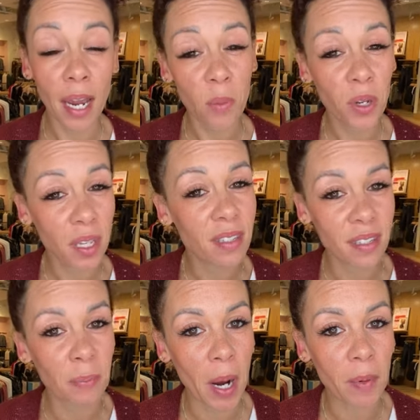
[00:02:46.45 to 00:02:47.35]
I wear
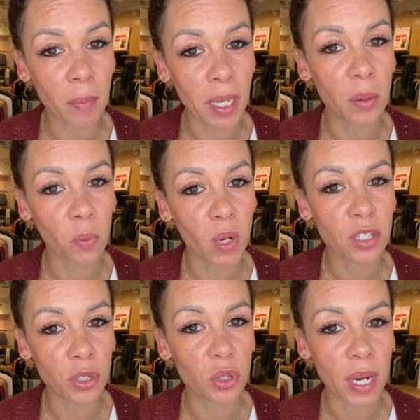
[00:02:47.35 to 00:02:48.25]
this probably
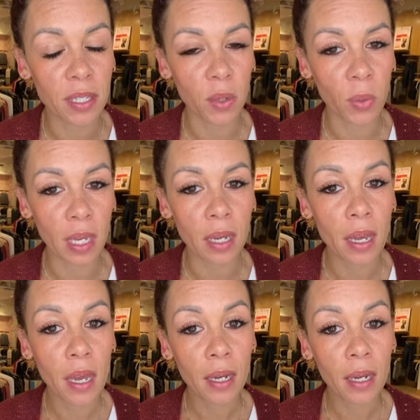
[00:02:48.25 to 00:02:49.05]
once or twice a week.